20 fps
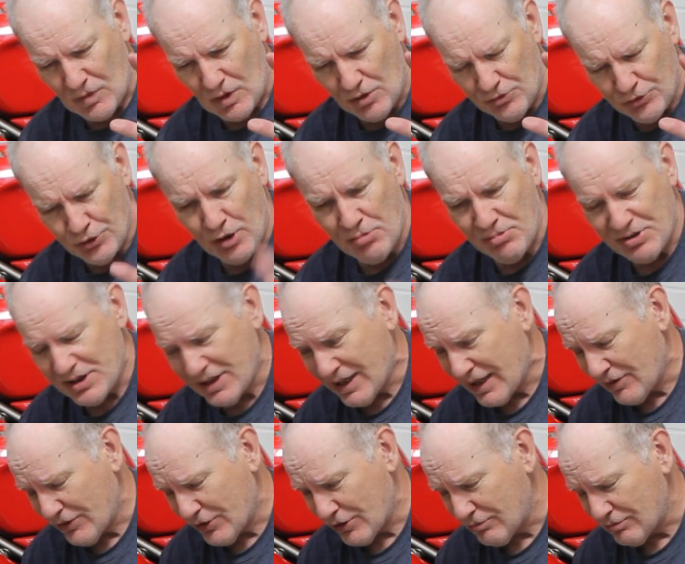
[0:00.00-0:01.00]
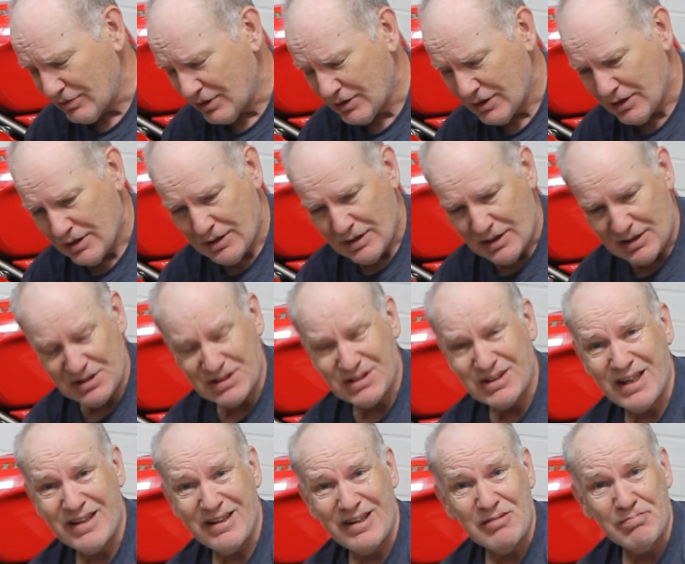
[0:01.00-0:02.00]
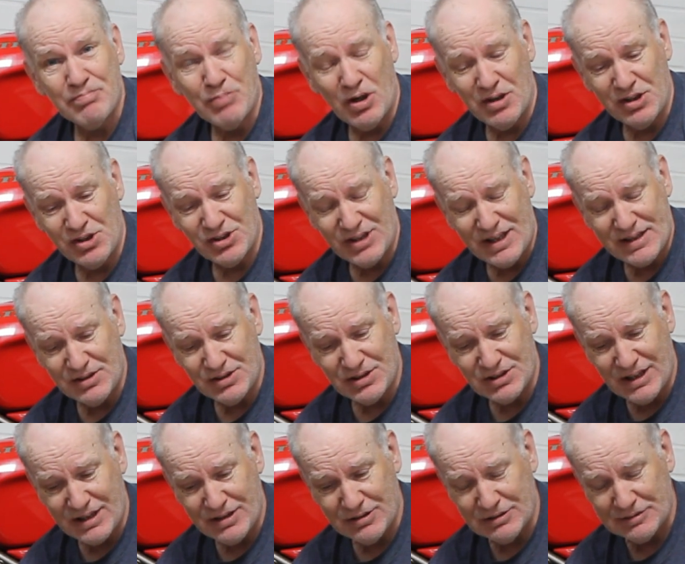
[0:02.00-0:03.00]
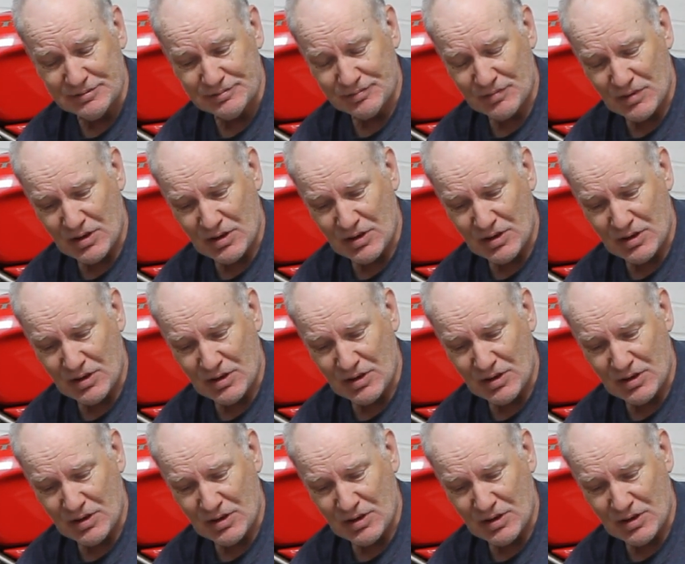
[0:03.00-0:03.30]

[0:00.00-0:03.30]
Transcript: normally you get them, as I say, in polished stainless steel,